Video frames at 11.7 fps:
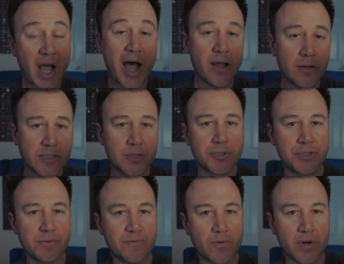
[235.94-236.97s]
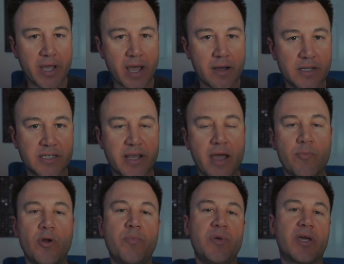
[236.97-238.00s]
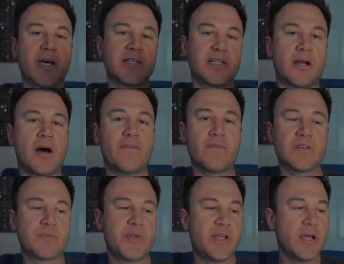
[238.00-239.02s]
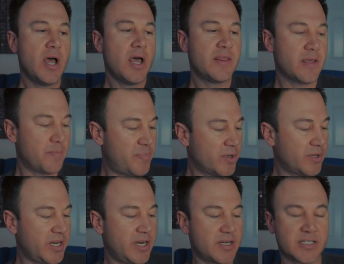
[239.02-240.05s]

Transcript: I also shoot in 4K on this camera because it offers me the ability to